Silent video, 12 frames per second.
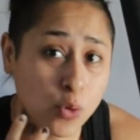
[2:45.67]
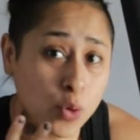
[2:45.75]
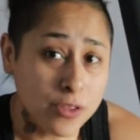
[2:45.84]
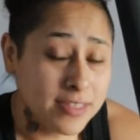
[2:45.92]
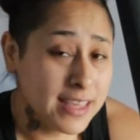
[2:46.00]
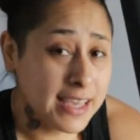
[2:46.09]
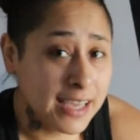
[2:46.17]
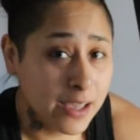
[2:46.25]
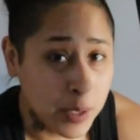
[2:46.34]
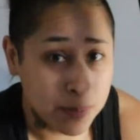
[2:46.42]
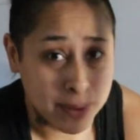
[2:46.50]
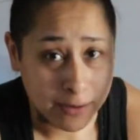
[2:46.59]
cool thing
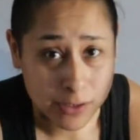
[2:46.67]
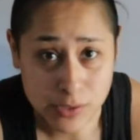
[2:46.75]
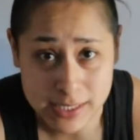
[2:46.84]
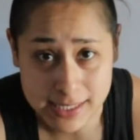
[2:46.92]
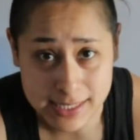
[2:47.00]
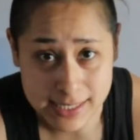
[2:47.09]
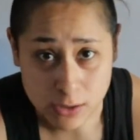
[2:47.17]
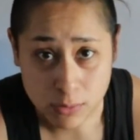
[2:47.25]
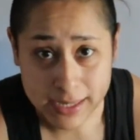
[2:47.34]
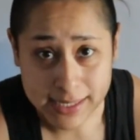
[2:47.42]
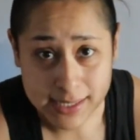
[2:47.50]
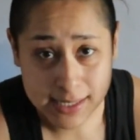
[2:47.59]
about using the steel
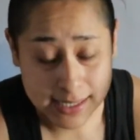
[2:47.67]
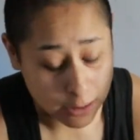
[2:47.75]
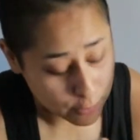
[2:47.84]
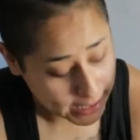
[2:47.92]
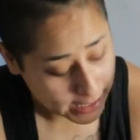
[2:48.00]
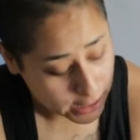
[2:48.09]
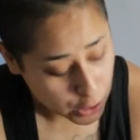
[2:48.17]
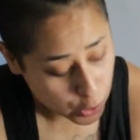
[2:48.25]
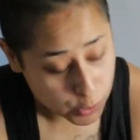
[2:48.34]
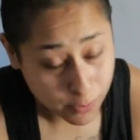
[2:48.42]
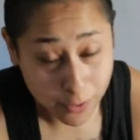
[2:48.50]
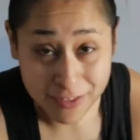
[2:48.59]
mace is that we can
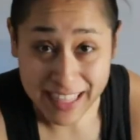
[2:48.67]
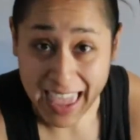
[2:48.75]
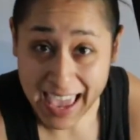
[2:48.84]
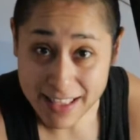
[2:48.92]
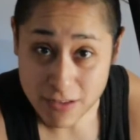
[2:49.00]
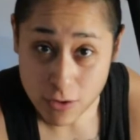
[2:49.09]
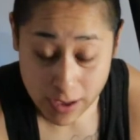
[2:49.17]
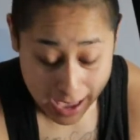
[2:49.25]
use both the handle